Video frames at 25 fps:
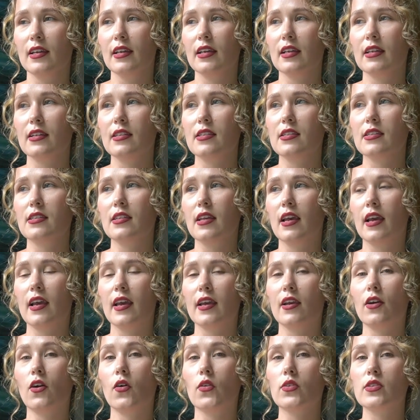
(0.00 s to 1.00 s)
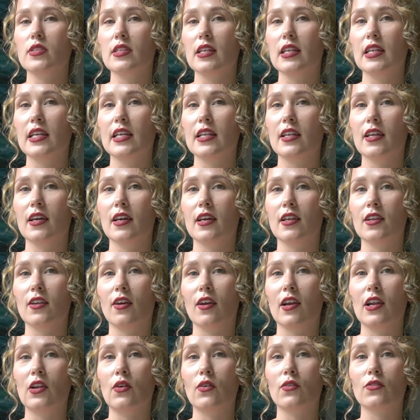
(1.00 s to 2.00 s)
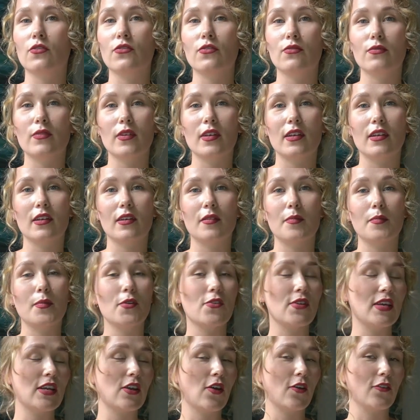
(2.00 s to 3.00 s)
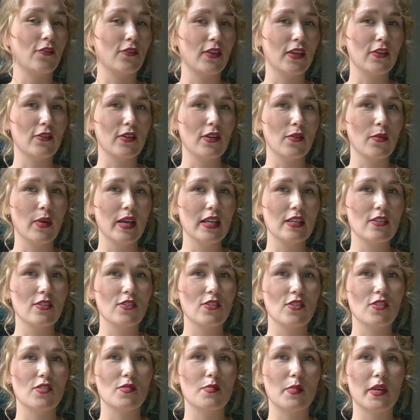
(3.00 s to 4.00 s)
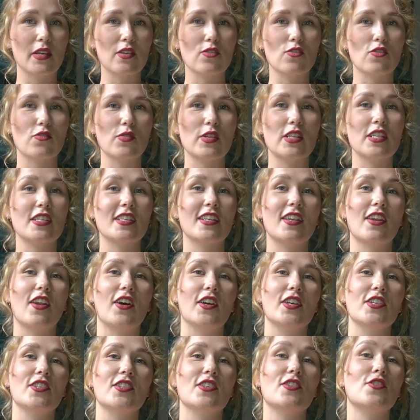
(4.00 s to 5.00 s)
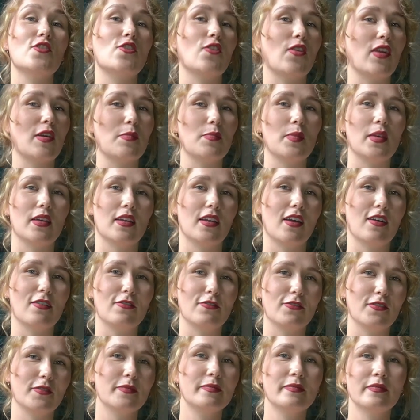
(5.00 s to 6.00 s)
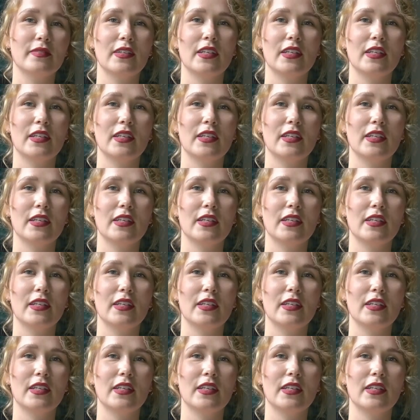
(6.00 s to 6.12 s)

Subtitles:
It's a Gold Stellina nylon merino fingering weight, just make sure it's light and drapey enough.